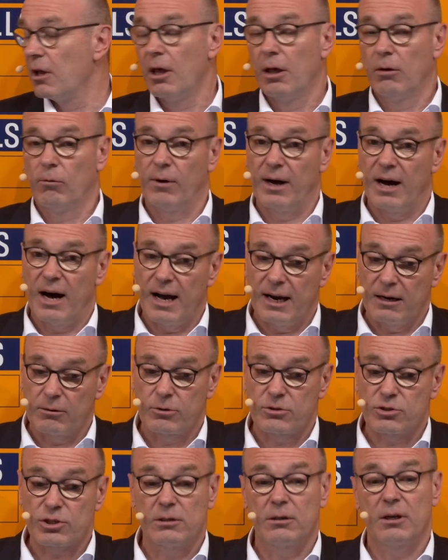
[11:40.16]
where
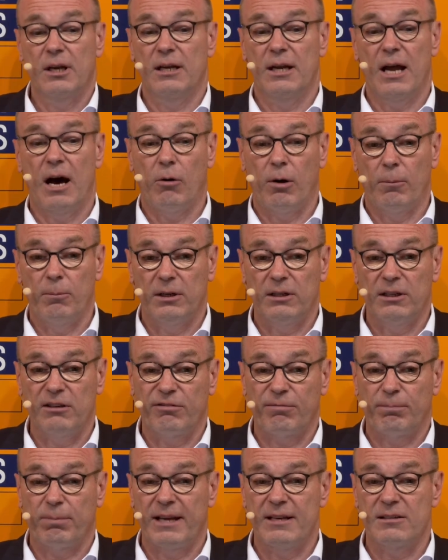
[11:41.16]
hydrogen, in our
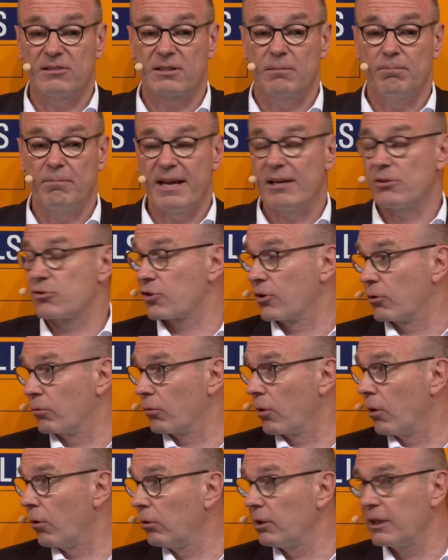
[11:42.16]
belief, plays a major
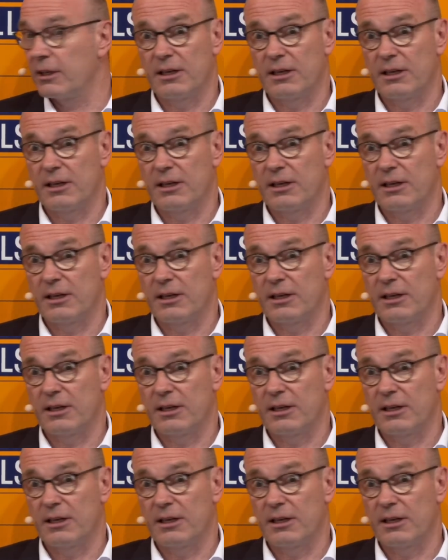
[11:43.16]
role.